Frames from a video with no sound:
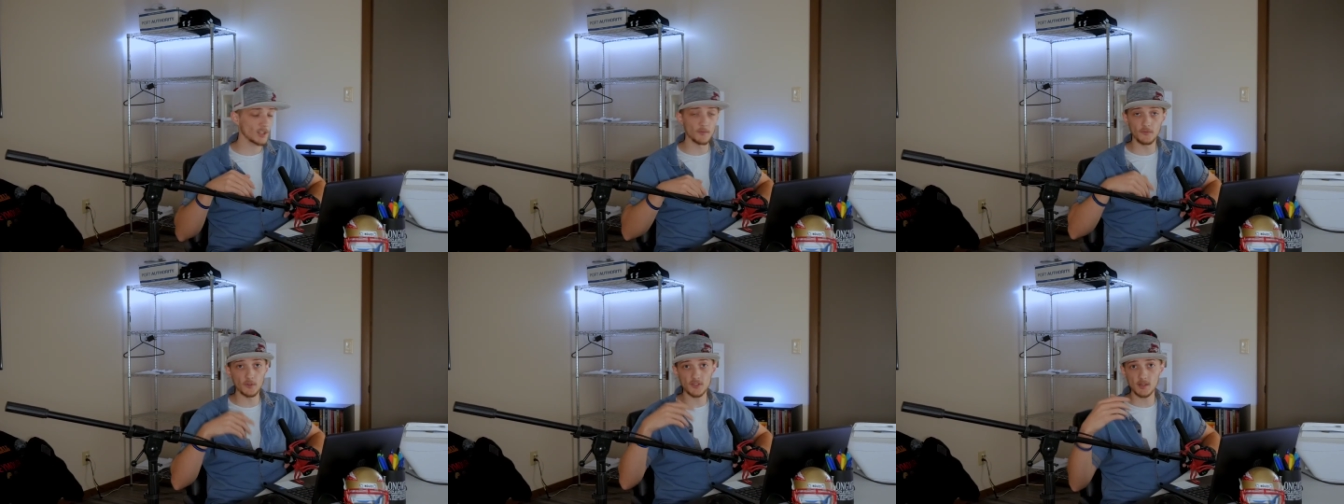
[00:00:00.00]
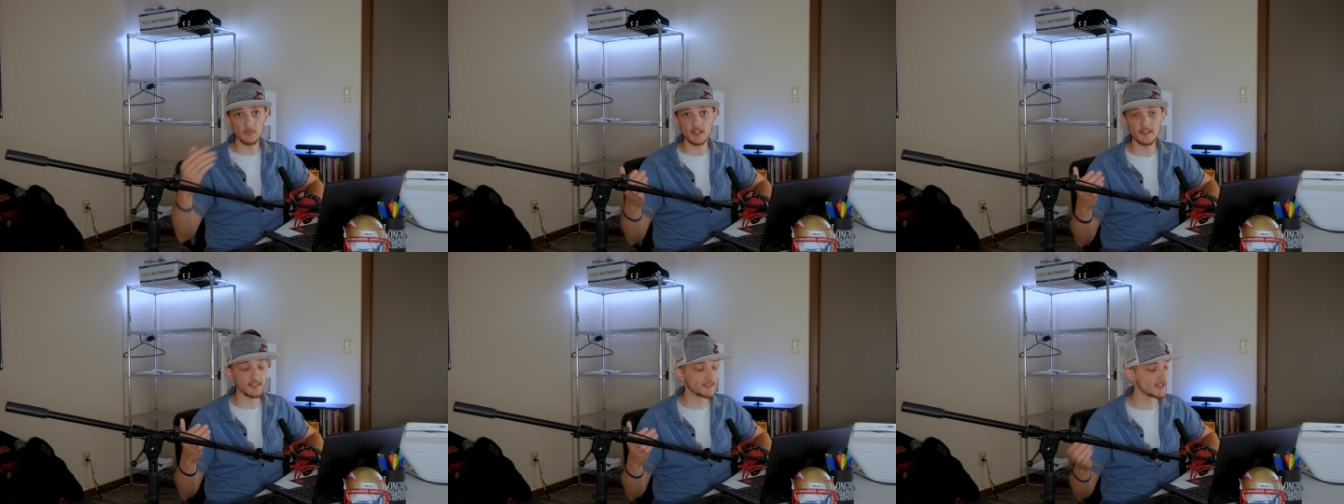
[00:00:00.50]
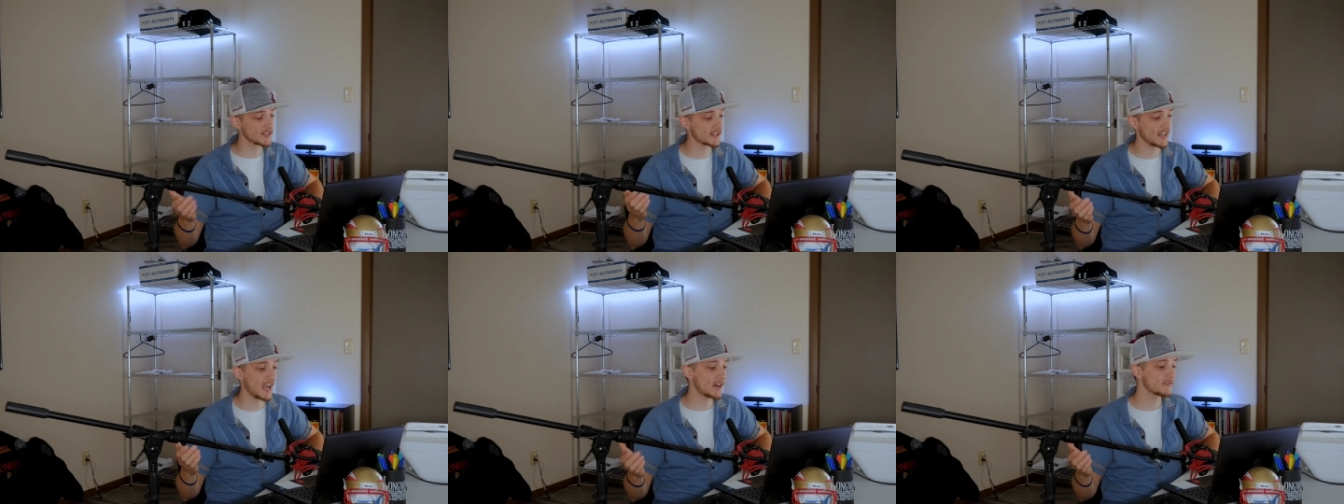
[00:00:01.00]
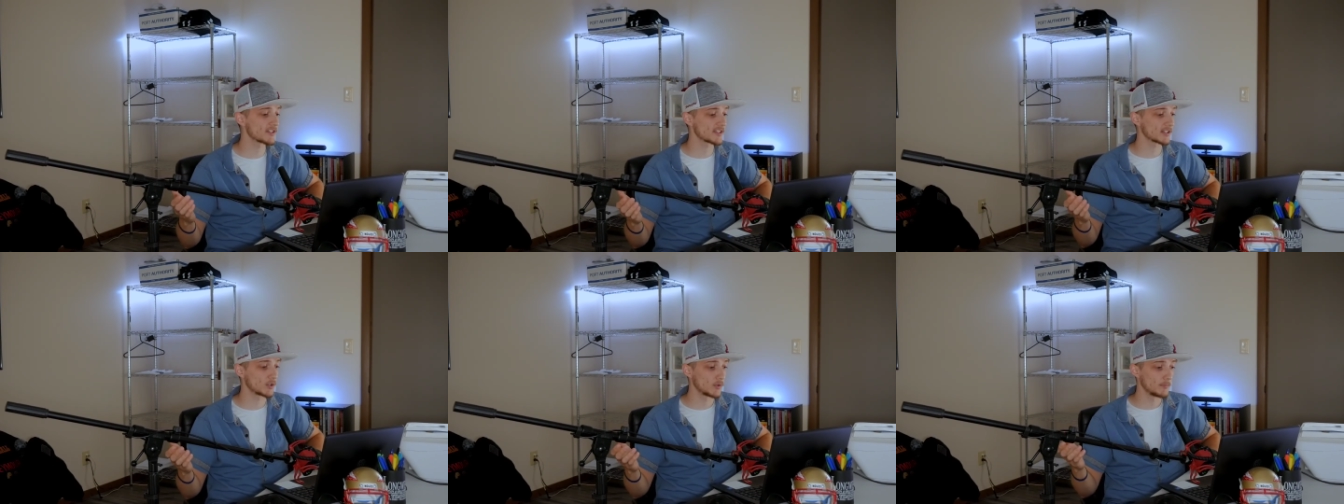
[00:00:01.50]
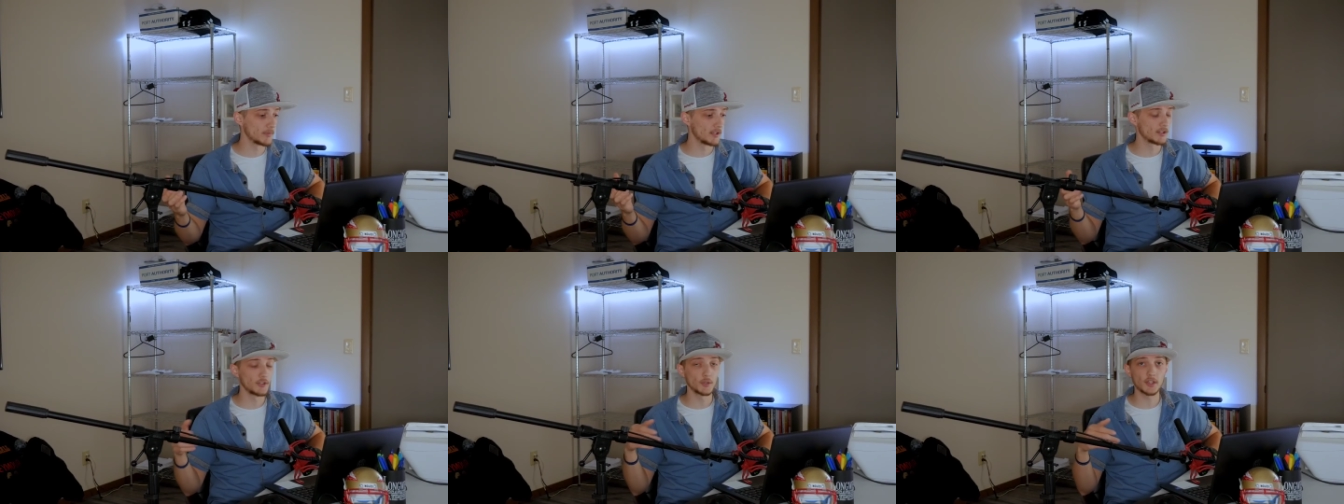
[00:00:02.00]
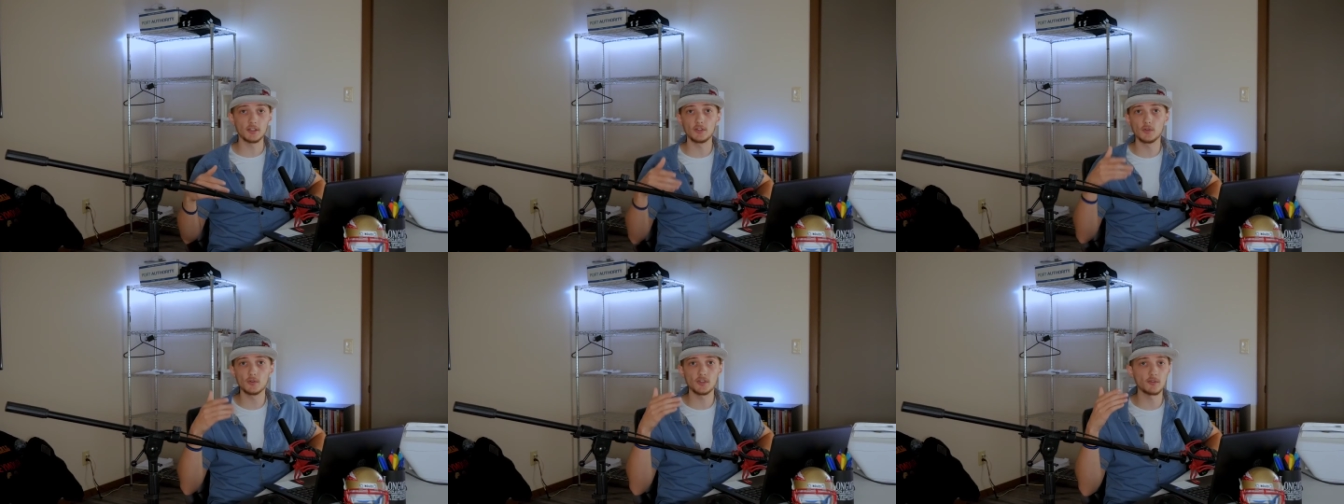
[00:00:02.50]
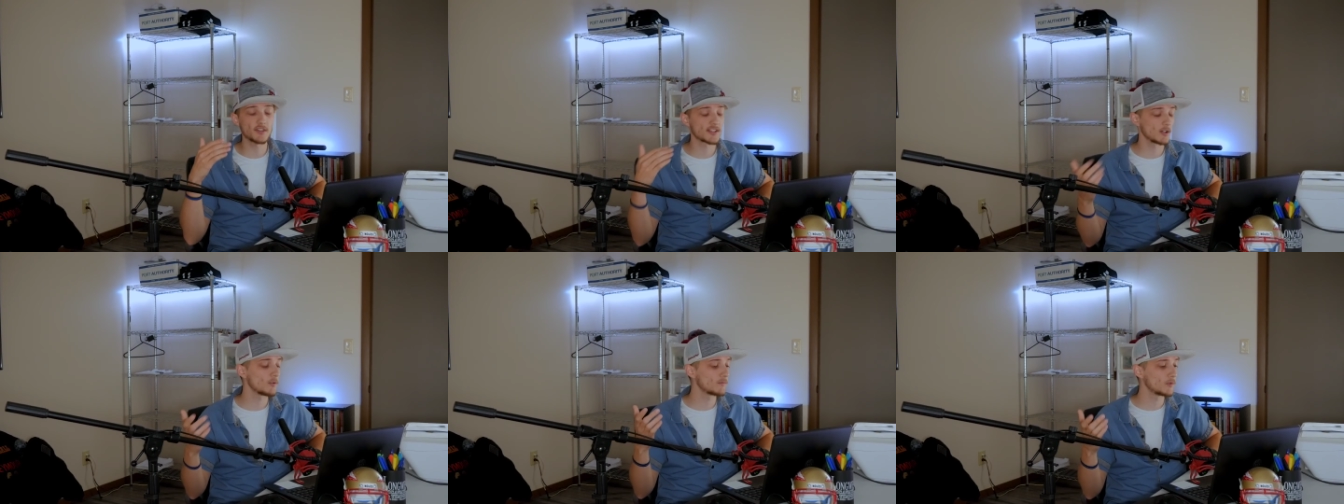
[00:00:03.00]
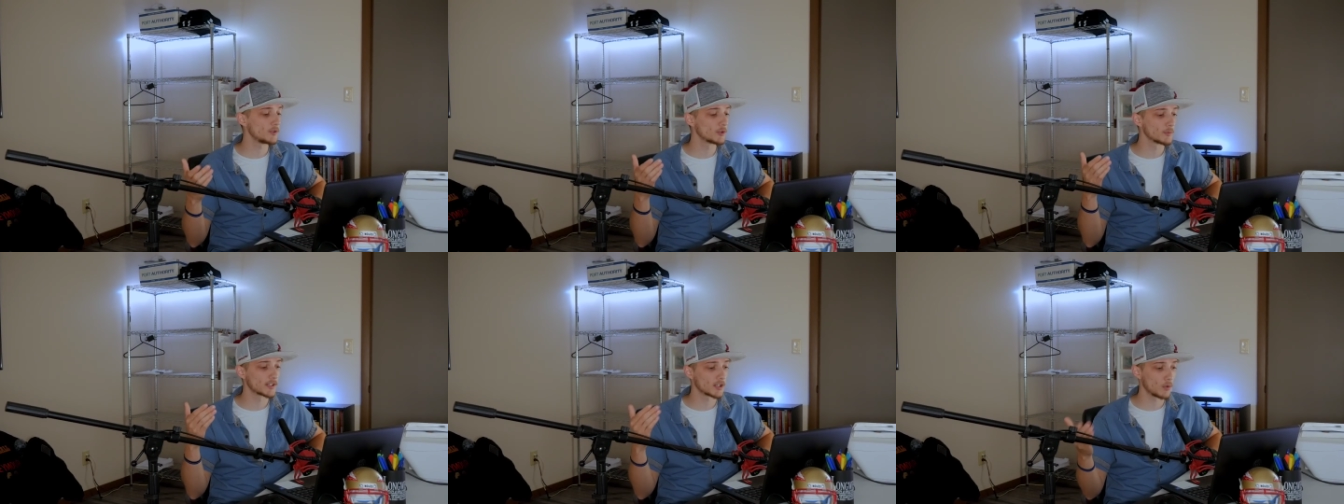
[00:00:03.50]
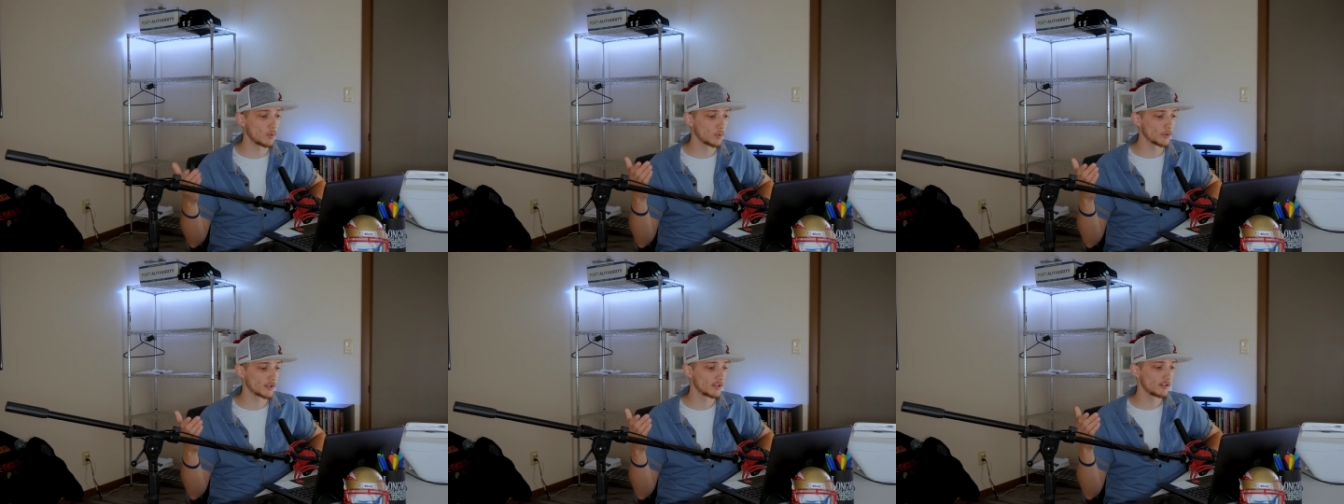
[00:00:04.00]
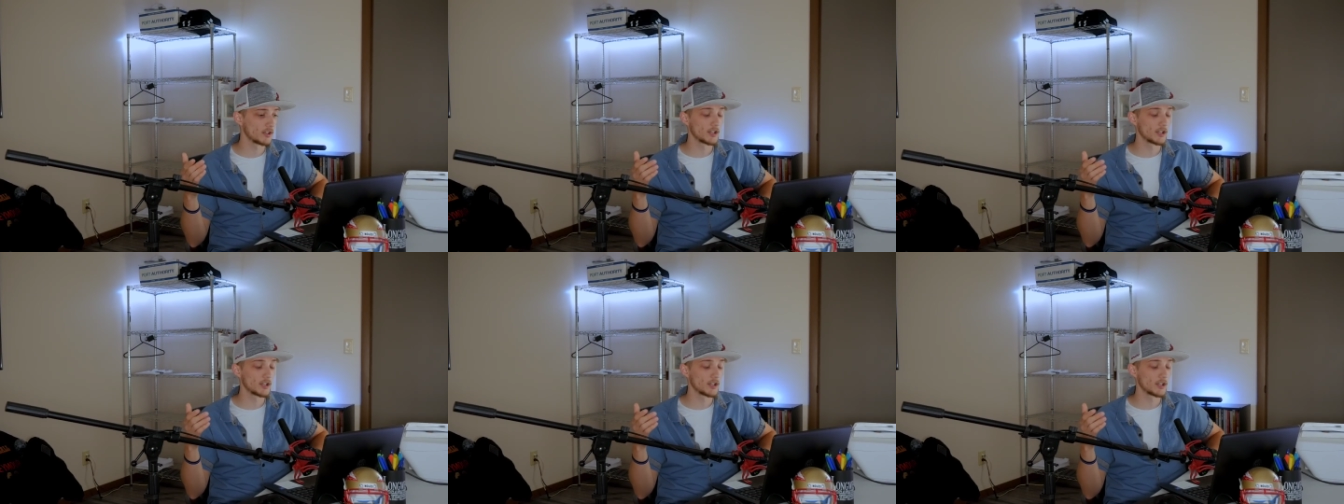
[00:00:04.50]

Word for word: If you're somebody that doesn't have this equipment, you can use your cell phone to record.